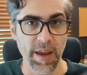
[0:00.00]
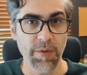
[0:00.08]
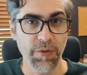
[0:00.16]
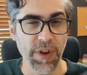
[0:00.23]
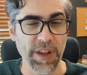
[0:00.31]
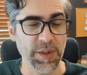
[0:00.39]

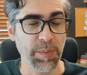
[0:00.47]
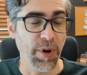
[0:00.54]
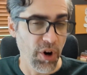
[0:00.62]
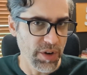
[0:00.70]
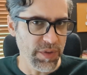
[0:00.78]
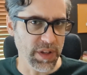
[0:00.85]
fits
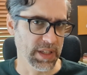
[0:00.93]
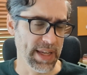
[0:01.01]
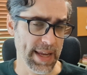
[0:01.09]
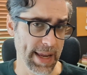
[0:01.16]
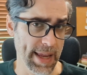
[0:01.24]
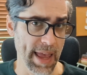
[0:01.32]

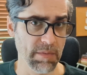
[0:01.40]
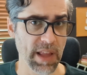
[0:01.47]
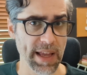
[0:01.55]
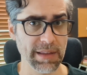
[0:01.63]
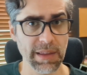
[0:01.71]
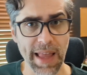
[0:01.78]
perfectly in a game
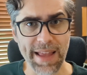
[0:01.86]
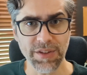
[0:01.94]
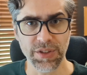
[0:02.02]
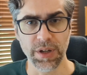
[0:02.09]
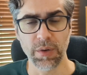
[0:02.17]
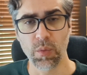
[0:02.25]
like
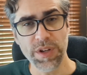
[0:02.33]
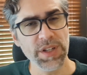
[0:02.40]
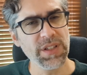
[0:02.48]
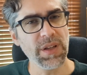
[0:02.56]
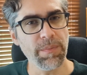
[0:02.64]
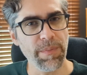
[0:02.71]
Lancer, which
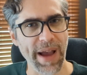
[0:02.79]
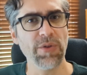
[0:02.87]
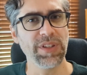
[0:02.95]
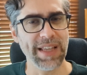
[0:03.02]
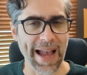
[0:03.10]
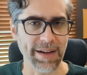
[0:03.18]
is
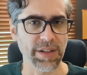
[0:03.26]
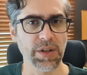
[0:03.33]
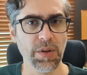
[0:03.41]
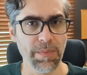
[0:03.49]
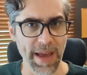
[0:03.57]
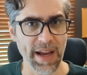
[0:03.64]
about
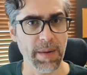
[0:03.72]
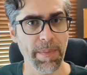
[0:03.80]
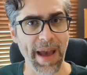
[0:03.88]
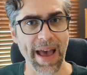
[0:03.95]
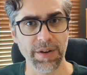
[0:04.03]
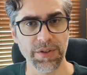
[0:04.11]
tactical mech
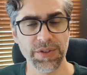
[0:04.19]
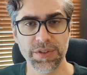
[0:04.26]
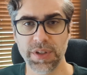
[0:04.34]
battles.